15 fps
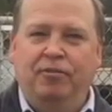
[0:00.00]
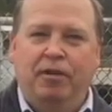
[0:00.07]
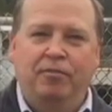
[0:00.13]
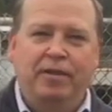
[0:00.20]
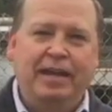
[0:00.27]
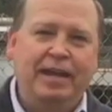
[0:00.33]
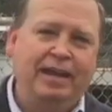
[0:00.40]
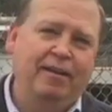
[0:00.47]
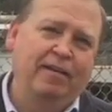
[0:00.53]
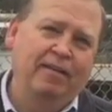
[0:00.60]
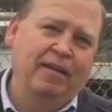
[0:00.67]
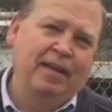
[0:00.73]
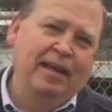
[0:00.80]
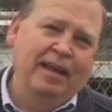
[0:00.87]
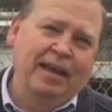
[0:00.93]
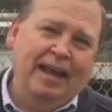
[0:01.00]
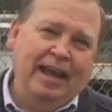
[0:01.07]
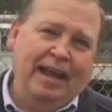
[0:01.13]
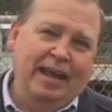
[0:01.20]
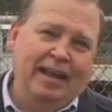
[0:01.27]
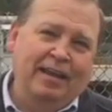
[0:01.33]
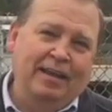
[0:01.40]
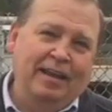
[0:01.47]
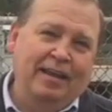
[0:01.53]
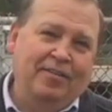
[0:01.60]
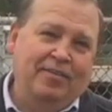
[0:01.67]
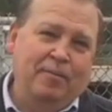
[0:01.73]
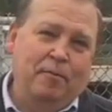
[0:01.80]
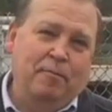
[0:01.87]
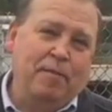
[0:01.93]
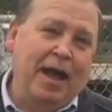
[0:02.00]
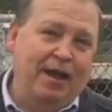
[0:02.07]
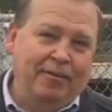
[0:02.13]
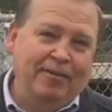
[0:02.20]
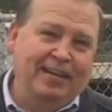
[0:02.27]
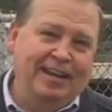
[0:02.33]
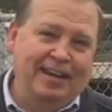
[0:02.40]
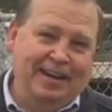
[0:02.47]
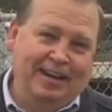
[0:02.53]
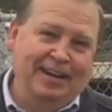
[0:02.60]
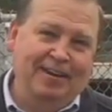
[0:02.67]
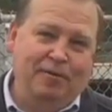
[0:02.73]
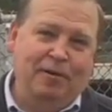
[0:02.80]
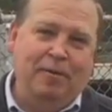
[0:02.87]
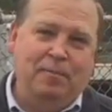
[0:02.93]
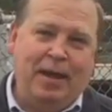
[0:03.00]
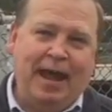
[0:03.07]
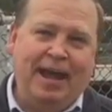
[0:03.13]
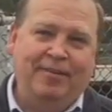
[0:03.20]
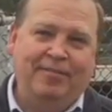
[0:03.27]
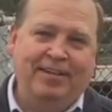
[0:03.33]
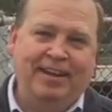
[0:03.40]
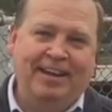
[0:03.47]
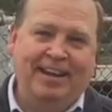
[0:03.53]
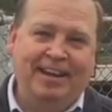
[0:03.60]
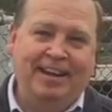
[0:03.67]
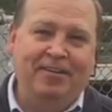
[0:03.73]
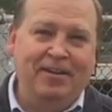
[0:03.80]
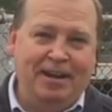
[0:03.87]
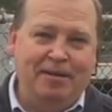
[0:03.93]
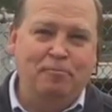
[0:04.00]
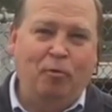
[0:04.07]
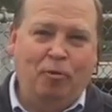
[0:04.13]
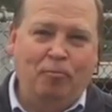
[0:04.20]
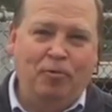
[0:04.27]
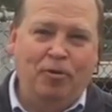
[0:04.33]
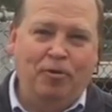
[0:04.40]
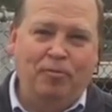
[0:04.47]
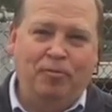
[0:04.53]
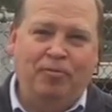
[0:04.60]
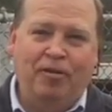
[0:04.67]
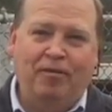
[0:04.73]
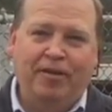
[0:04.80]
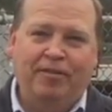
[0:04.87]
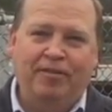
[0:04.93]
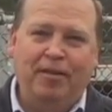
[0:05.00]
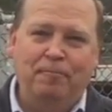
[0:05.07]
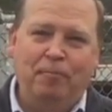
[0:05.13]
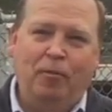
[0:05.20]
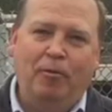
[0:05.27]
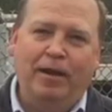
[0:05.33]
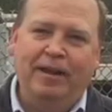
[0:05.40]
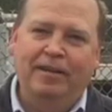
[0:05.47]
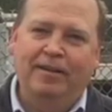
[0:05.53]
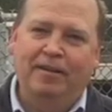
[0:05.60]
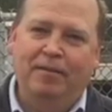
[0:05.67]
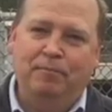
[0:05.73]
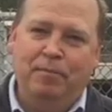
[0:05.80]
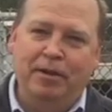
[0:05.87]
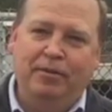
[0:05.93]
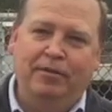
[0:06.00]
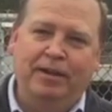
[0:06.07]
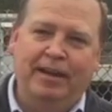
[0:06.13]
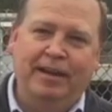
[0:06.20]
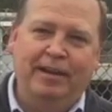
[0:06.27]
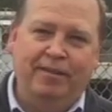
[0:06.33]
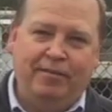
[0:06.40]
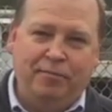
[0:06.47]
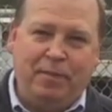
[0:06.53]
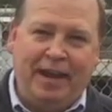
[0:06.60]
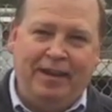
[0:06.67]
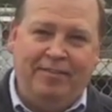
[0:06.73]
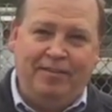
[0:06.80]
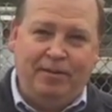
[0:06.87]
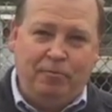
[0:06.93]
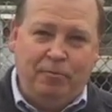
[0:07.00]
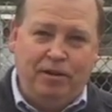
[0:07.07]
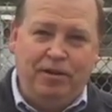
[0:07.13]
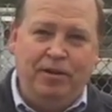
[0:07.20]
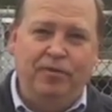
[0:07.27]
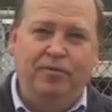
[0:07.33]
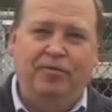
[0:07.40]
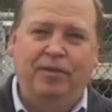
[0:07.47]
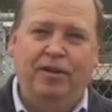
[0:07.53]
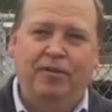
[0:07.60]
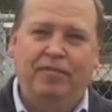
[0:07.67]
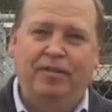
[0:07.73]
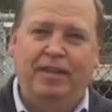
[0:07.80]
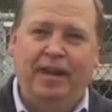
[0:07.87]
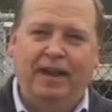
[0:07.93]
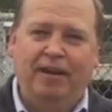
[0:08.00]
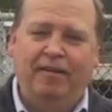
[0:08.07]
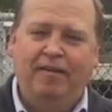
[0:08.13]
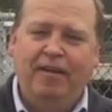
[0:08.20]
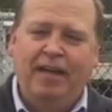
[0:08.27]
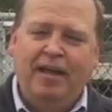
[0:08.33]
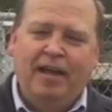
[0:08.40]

you over here, and it's about getting near capacity, and they're needing more room. So at some point, the building and the space that we're using over there